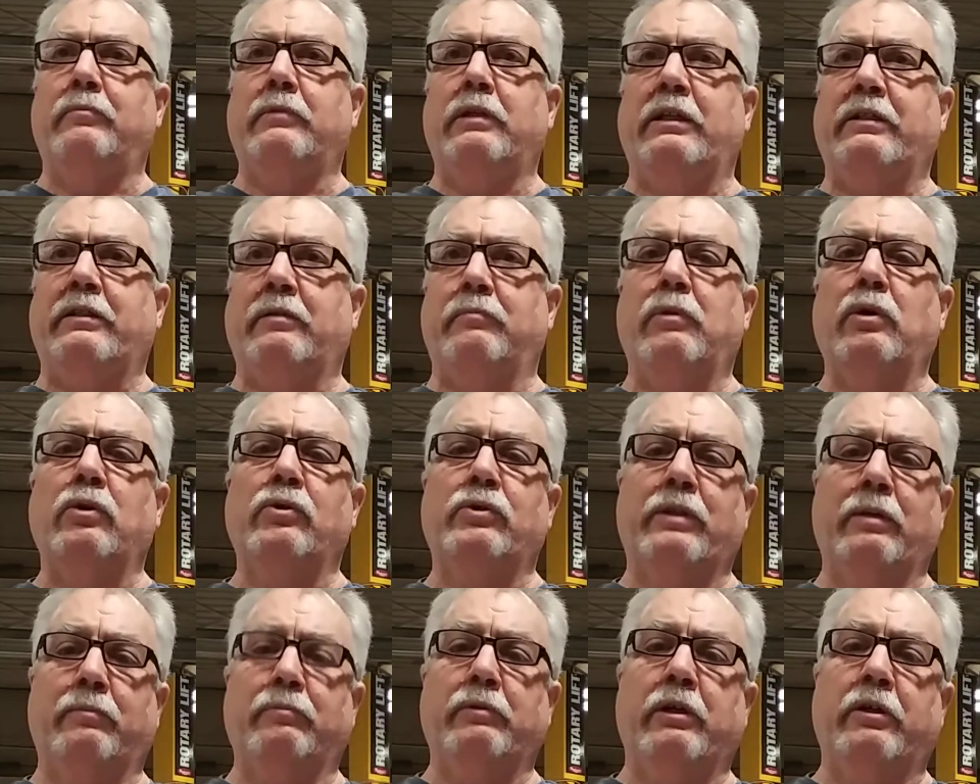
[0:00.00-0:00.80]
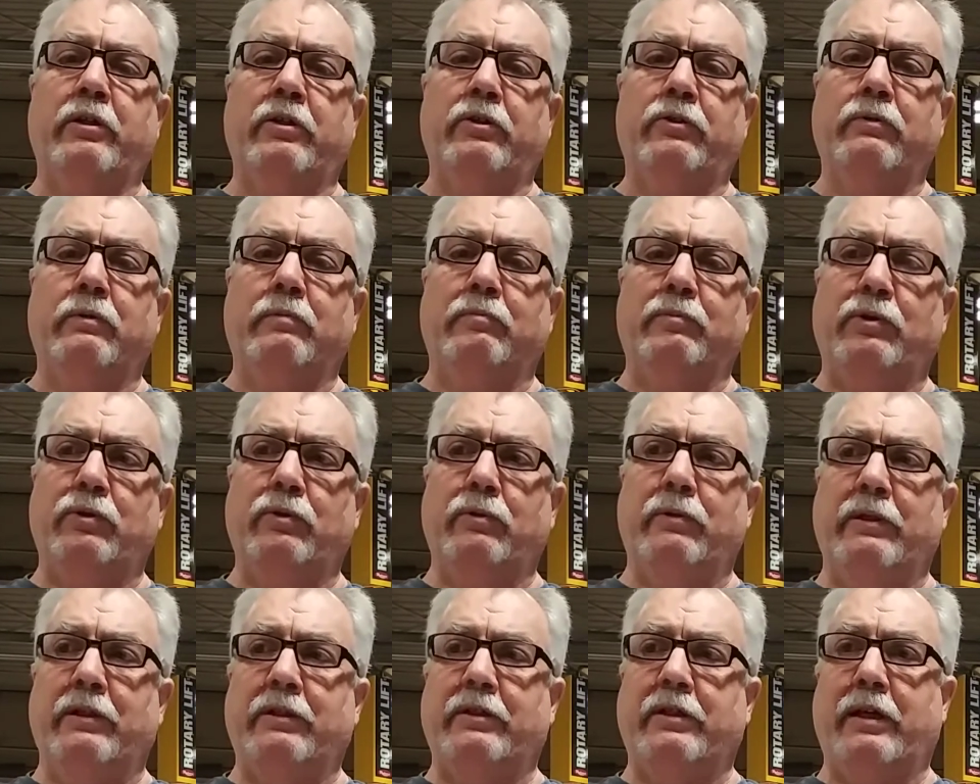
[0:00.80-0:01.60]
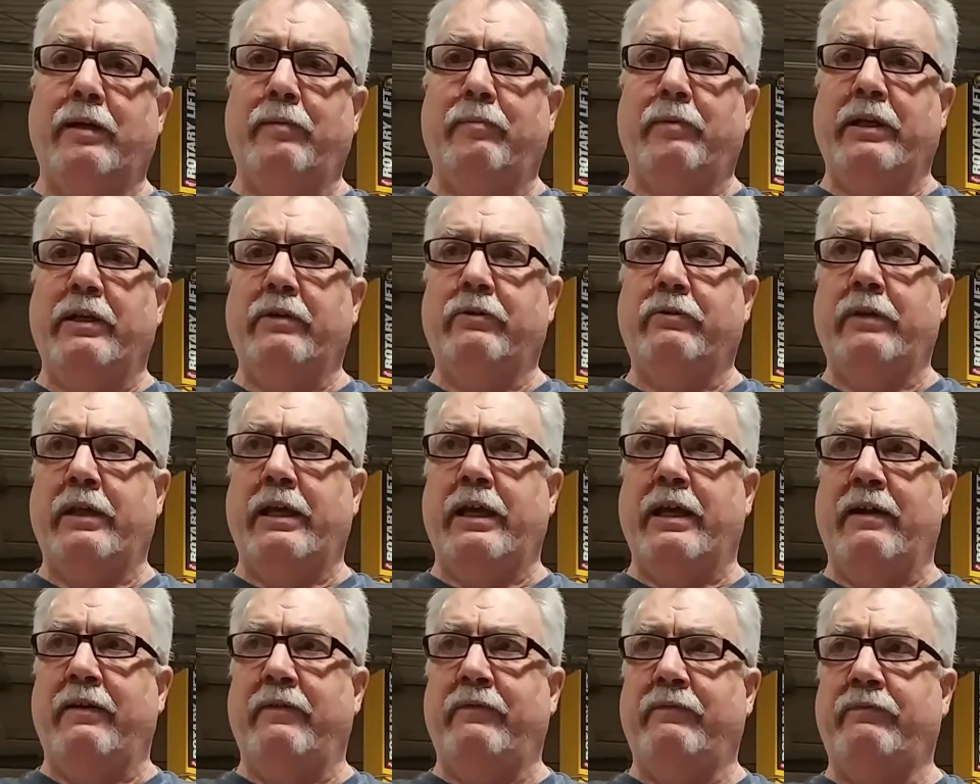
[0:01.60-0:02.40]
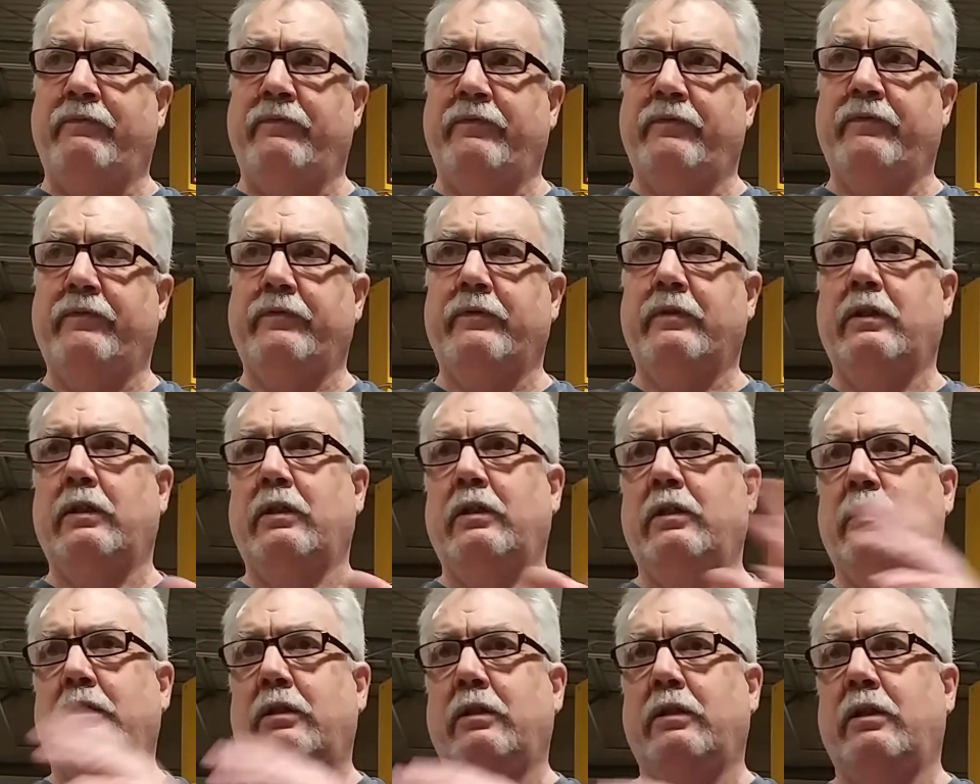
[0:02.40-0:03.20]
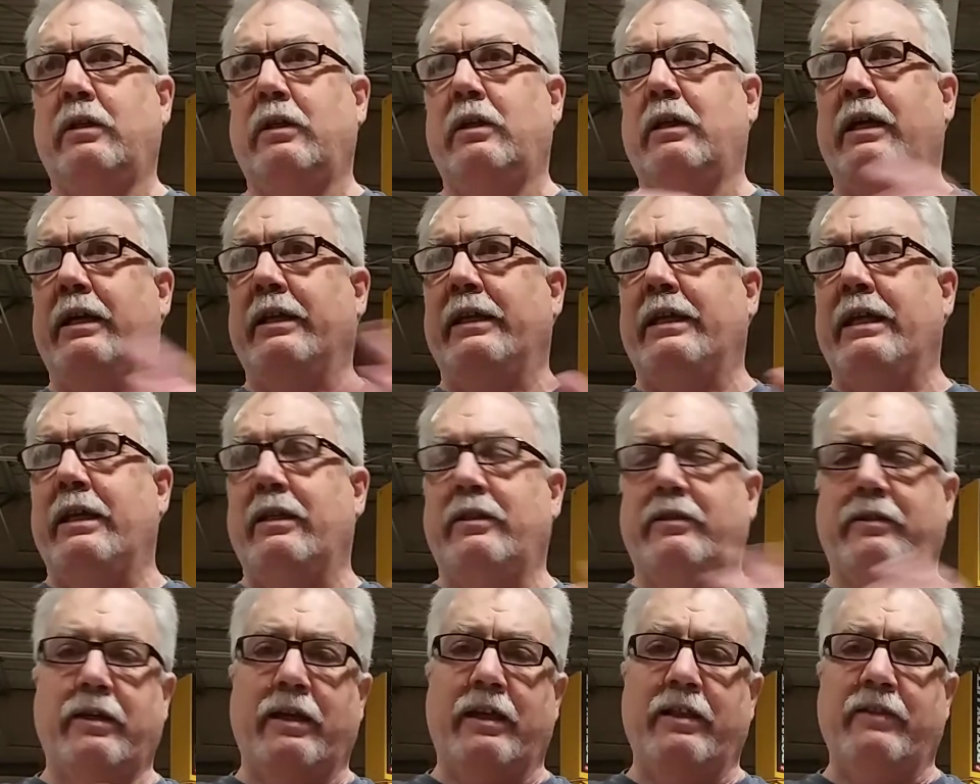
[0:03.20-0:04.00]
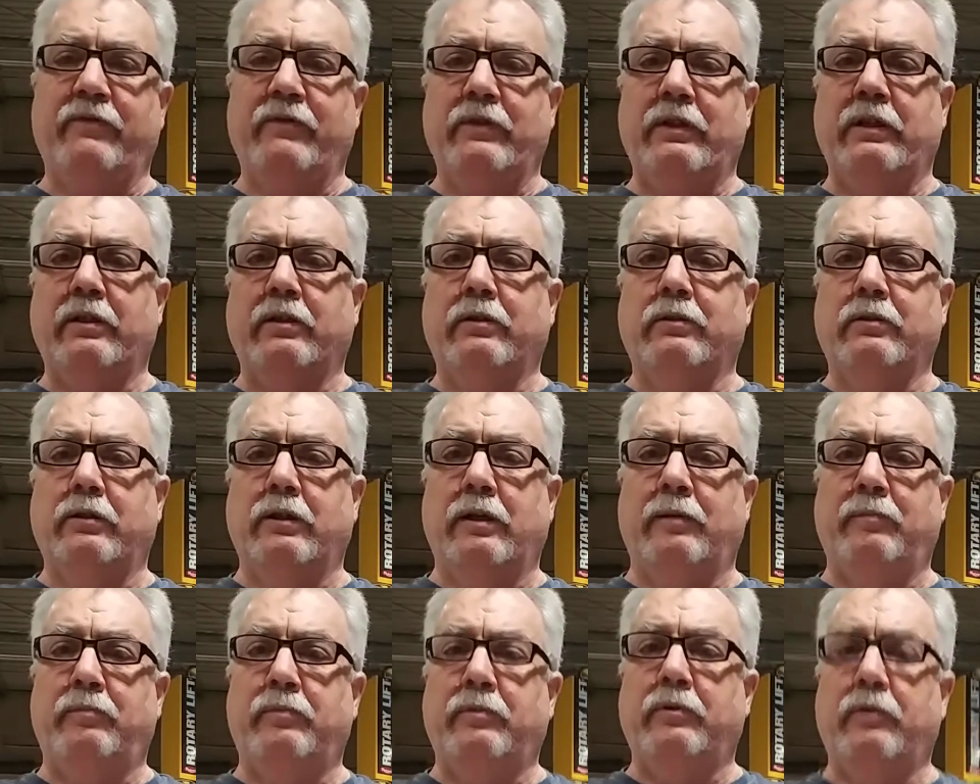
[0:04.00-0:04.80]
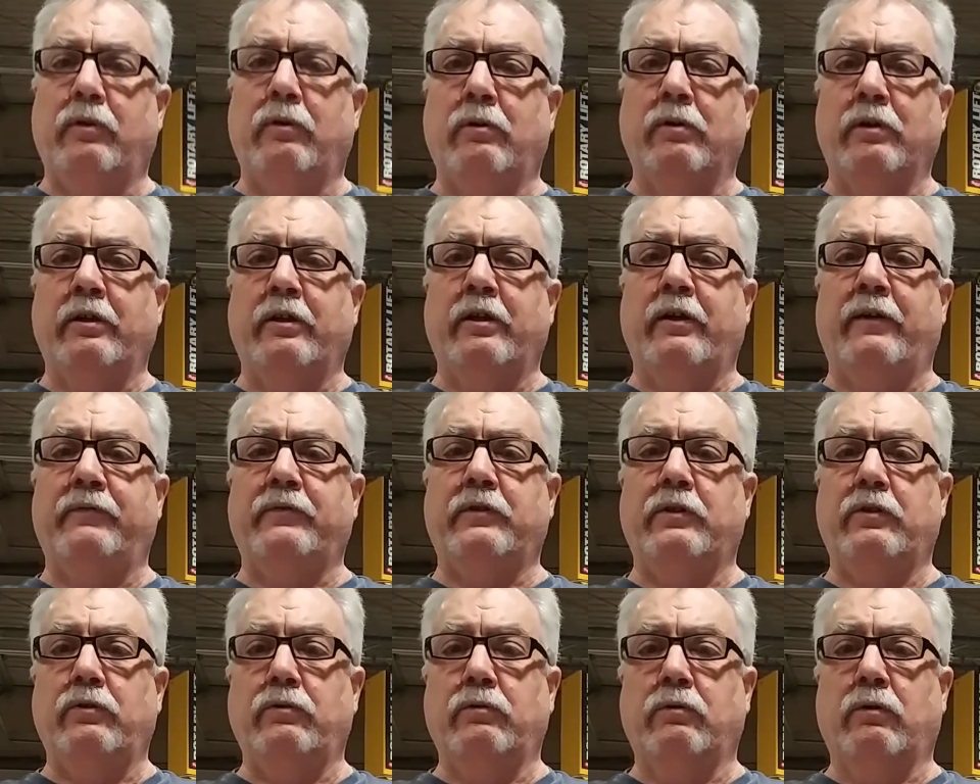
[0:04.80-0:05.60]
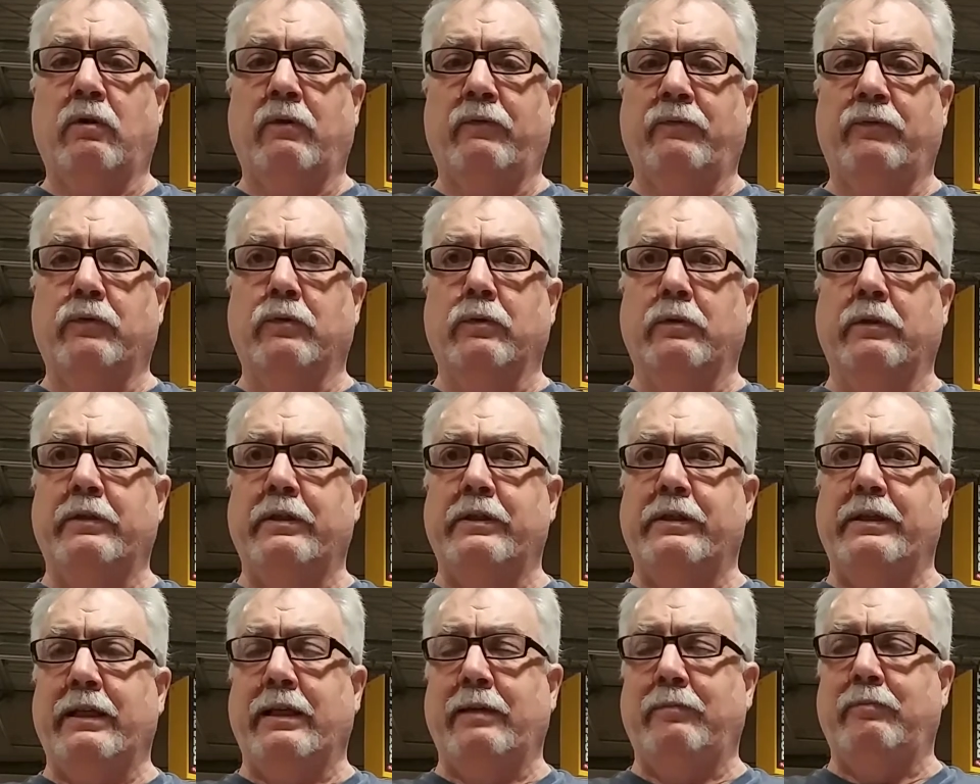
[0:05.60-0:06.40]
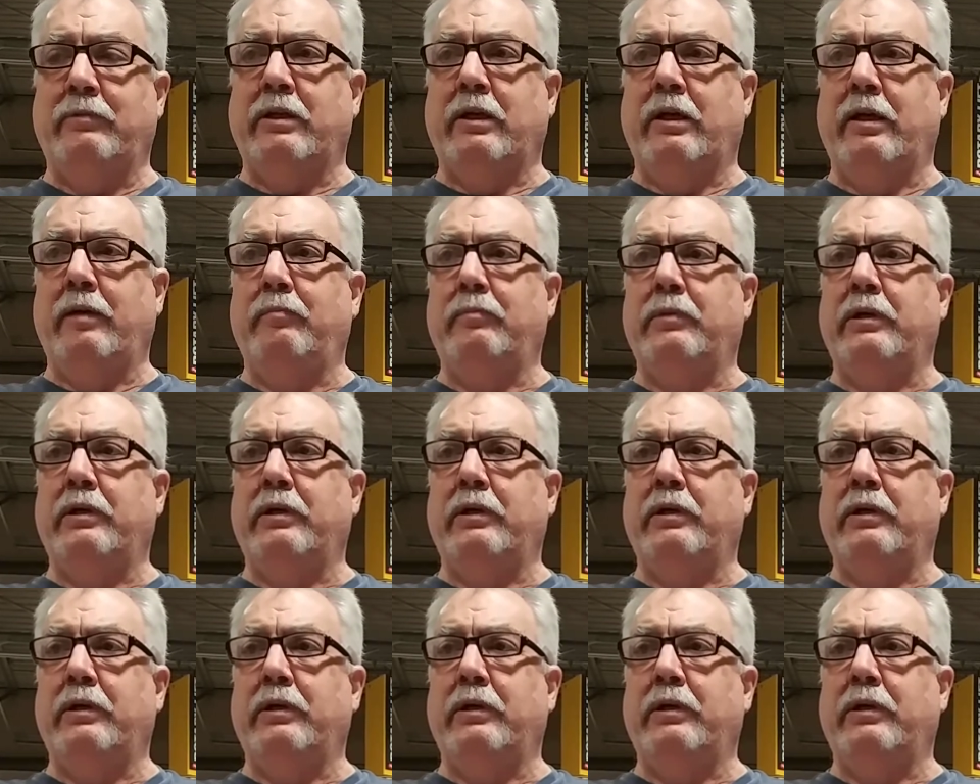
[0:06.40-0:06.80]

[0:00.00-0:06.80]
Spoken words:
At the most, I'm going to do them 2 at a time. I can't tie the vehicle up long enough to do all 4 at the same time.